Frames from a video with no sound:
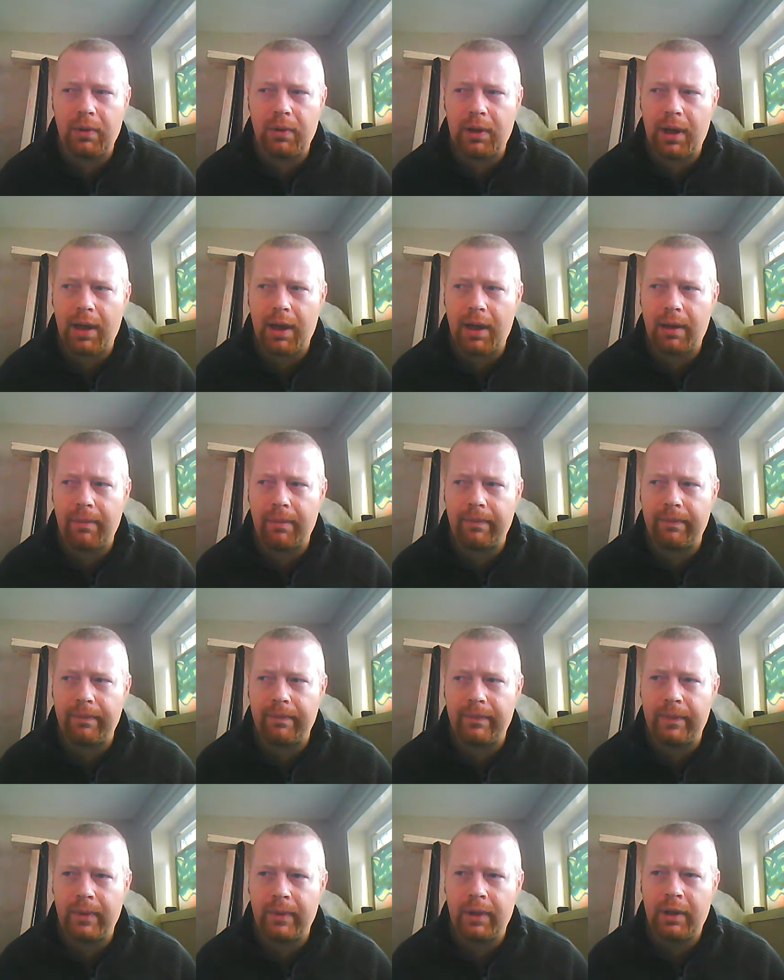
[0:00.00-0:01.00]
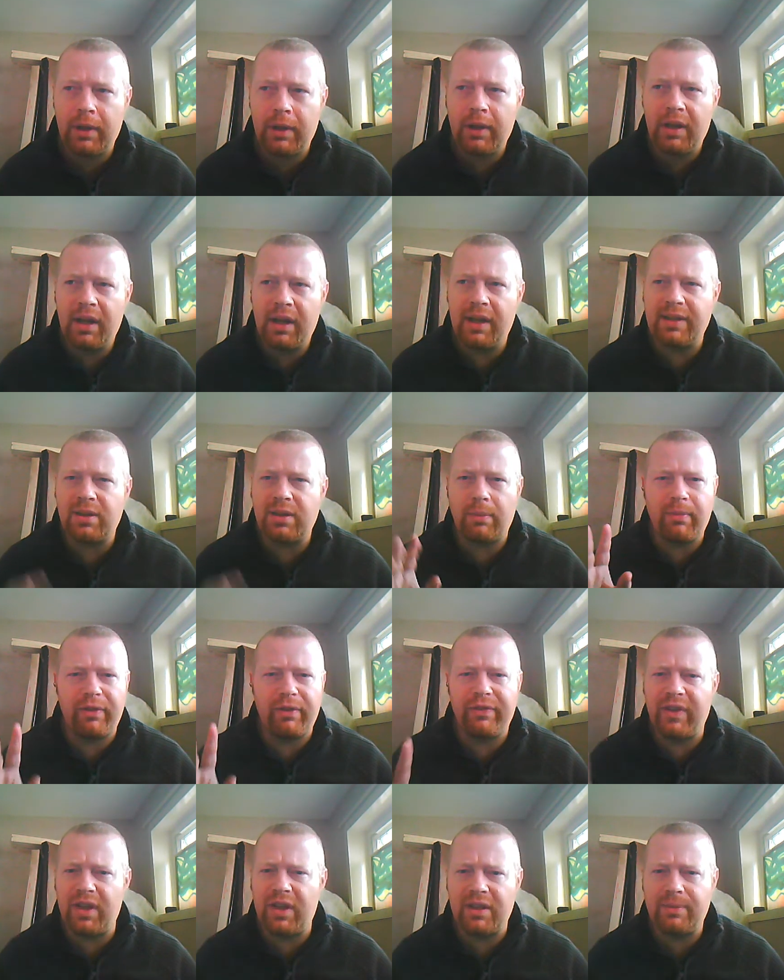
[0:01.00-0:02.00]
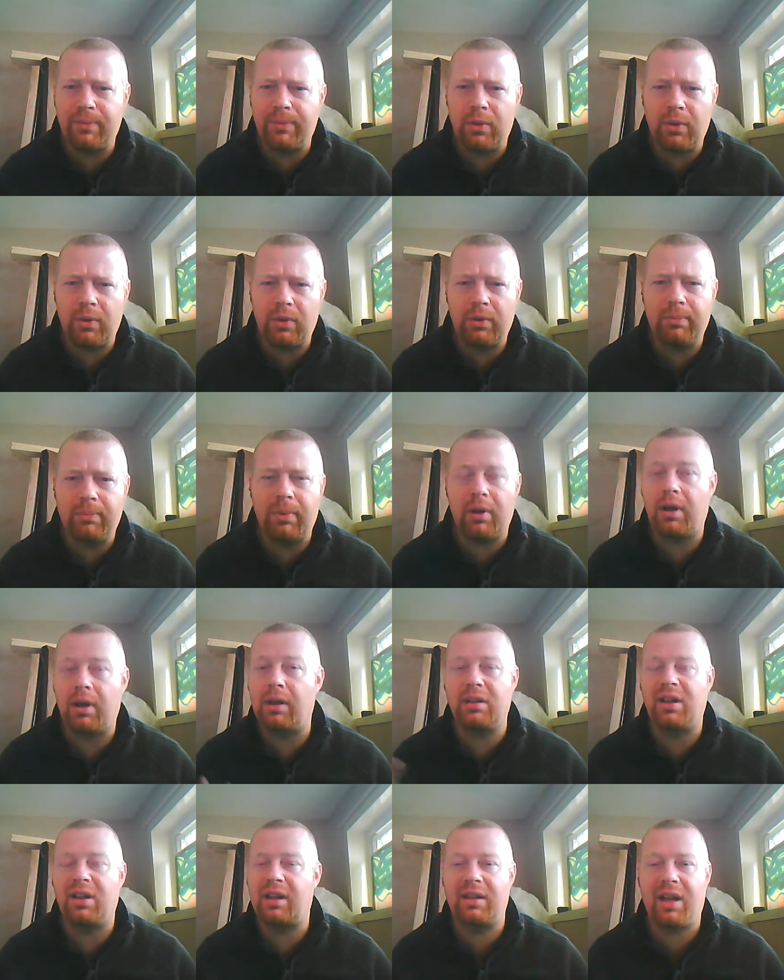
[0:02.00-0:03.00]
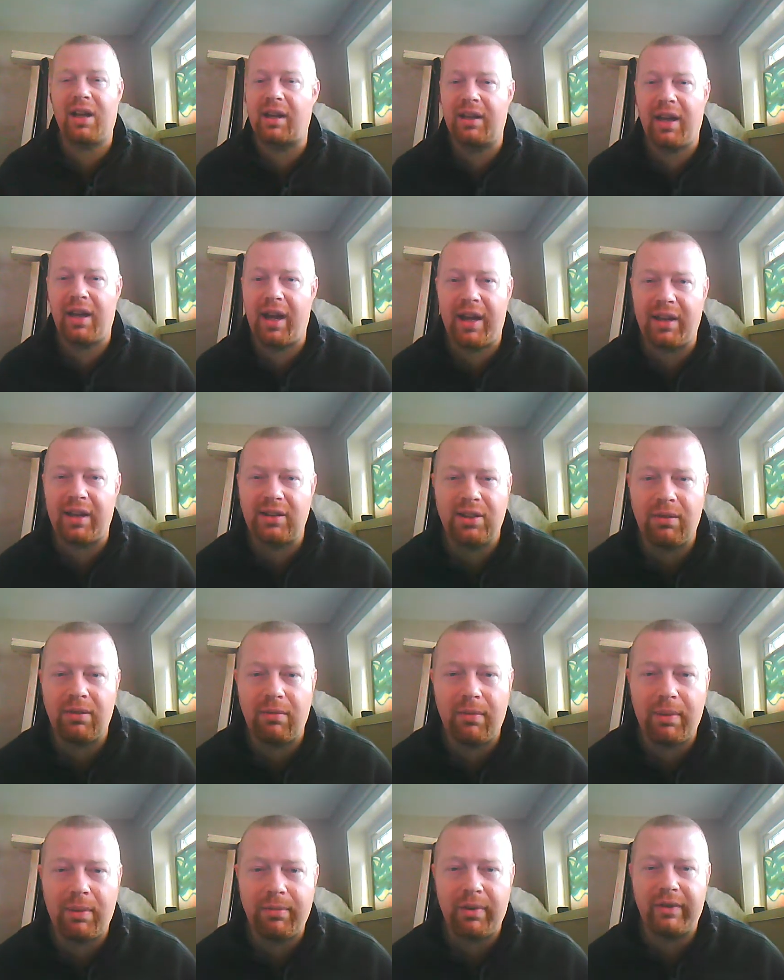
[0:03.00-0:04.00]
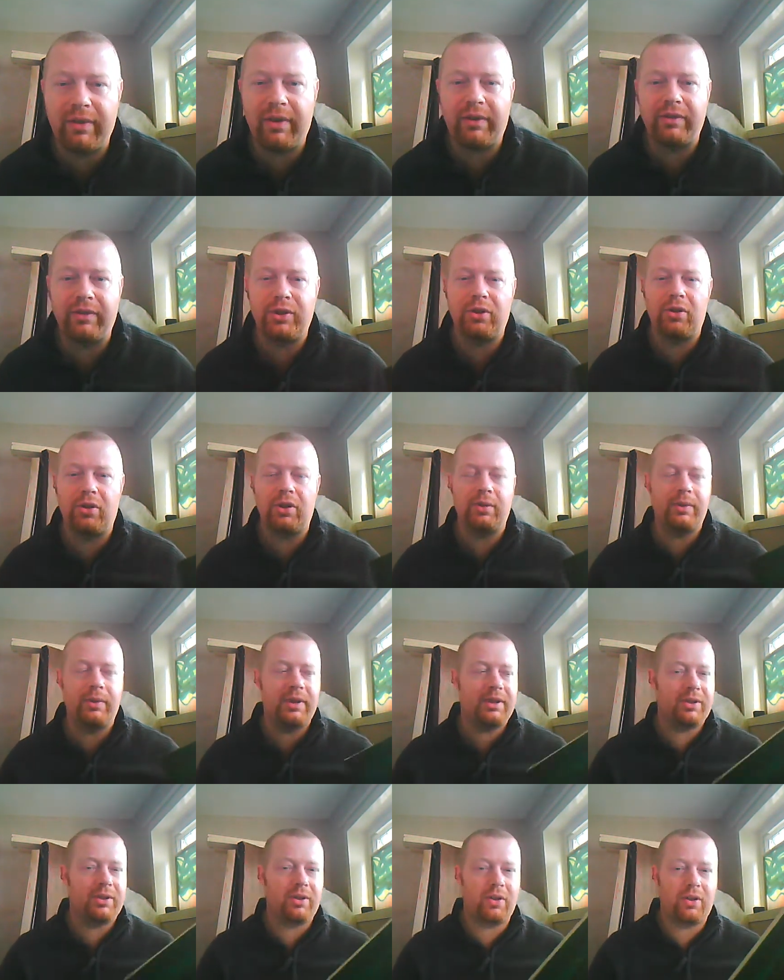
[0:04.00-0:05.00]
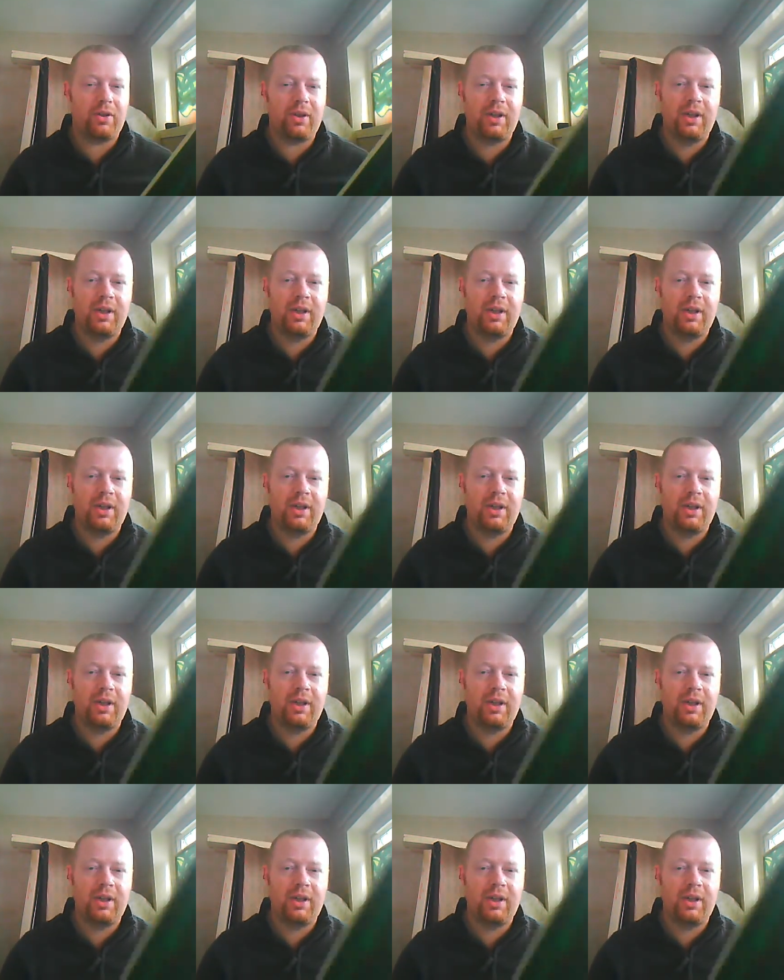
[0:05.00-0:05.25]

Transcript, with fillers: Um, it's on my Facebook but I, I, can't actually remember if I've shown you it so